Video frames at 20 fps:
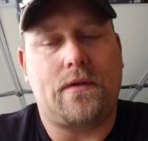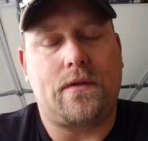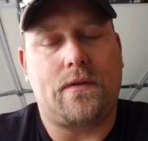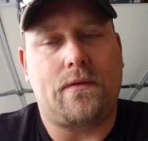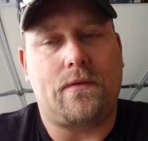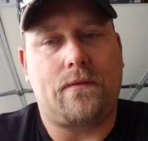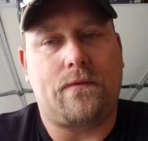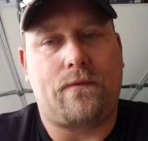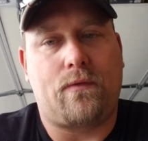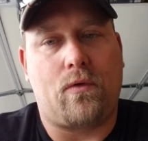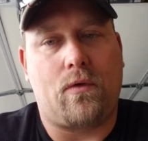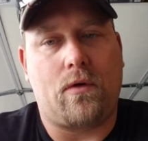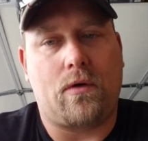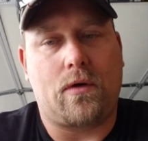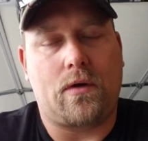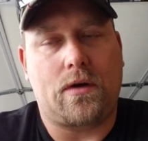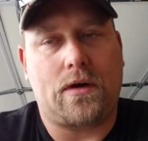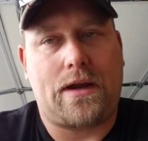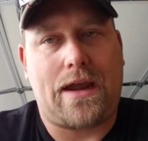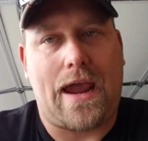
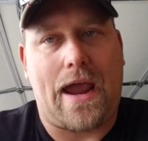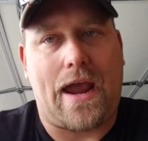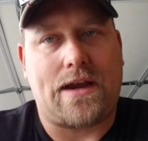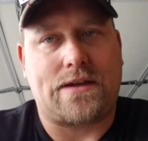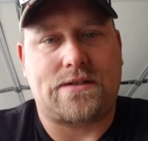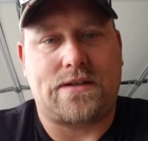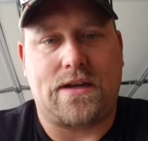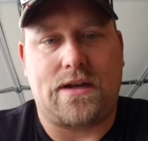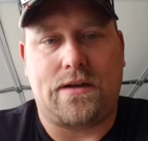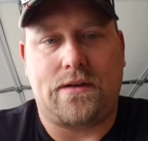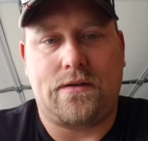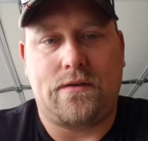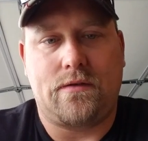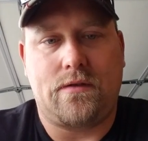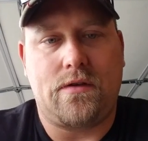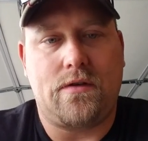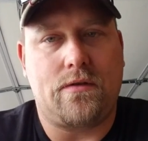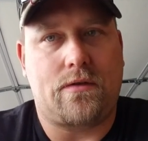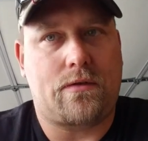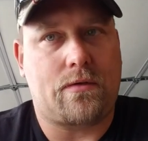for casting.
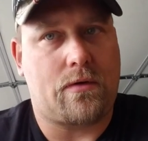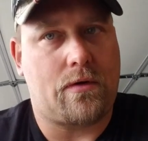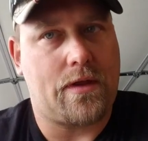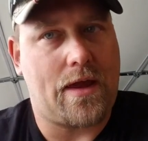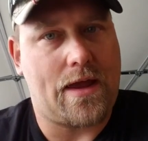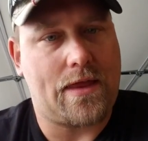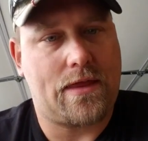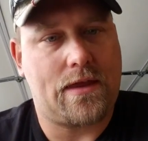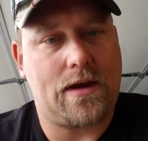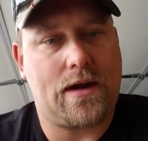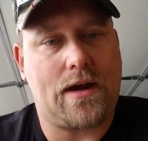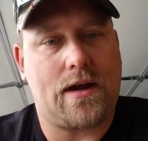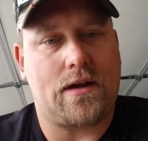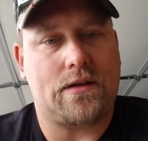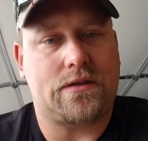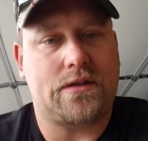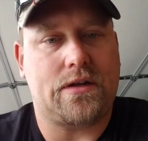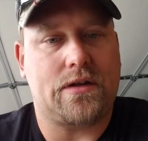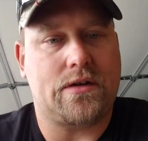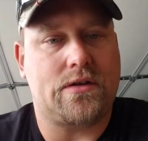You throw that thing out
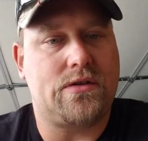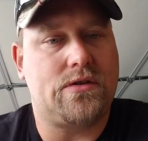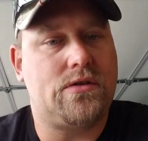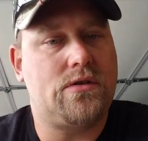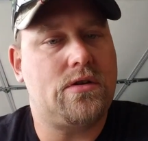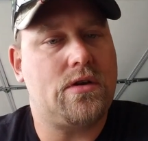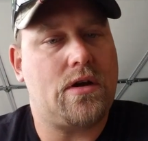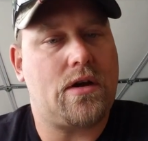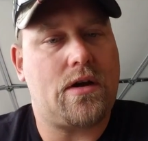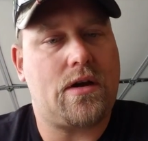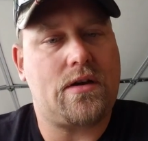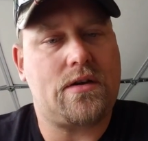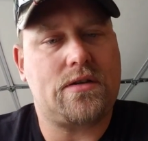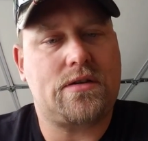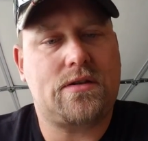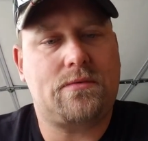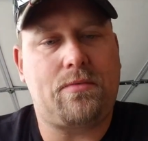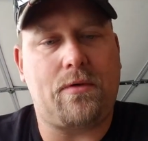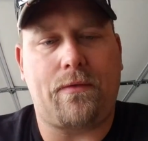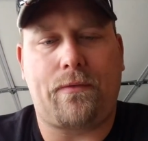there
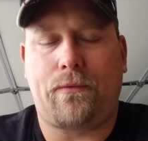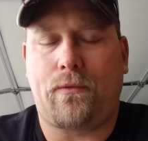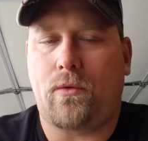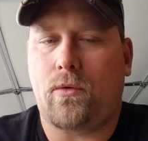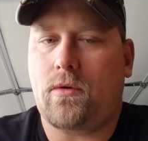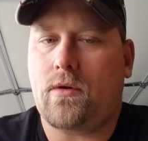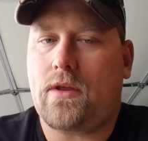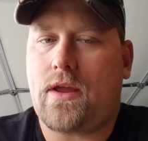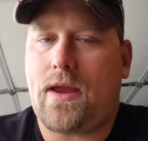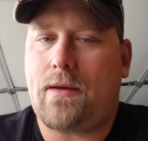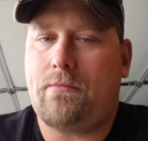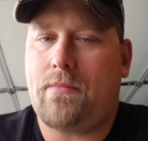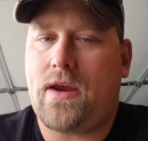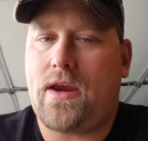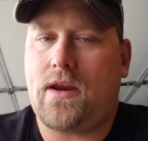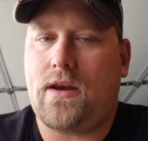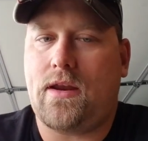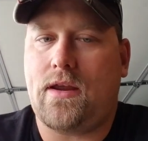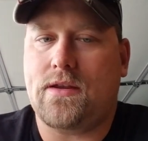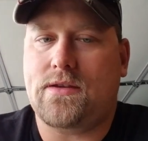just before that
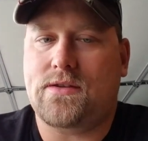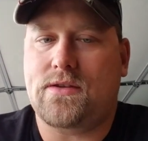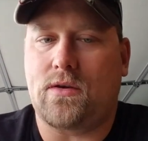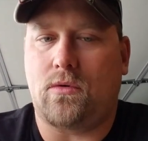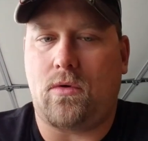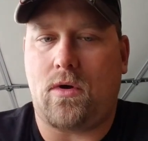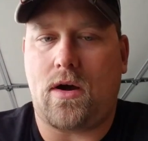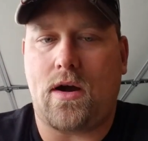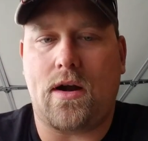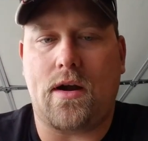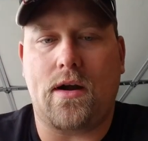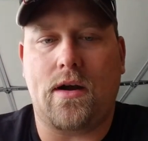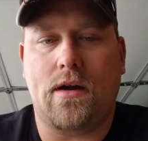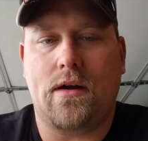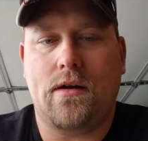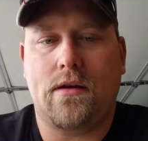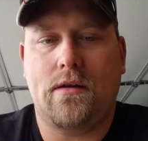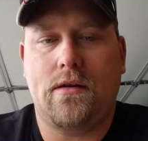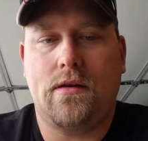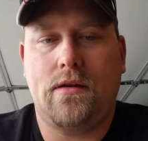bait hits the water,
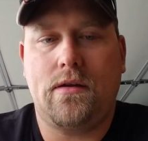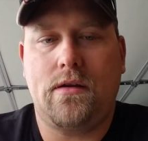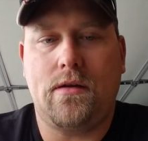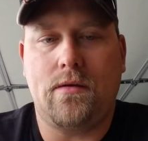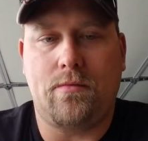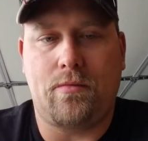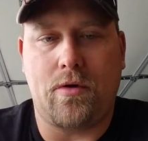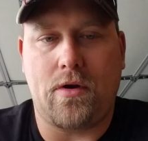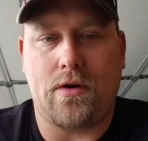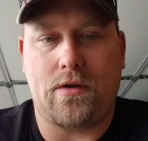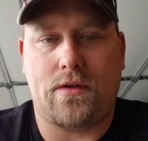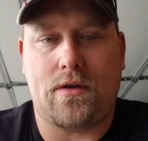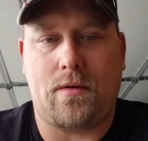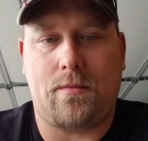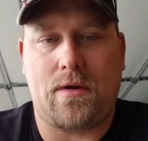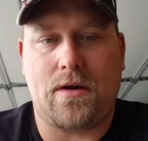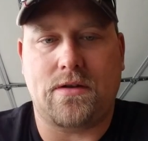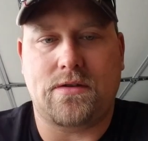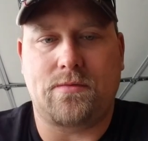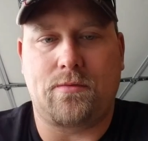you put your thumb
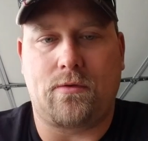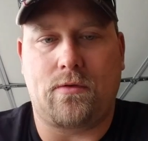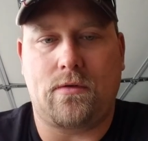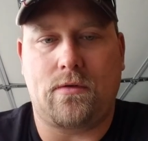on a spool.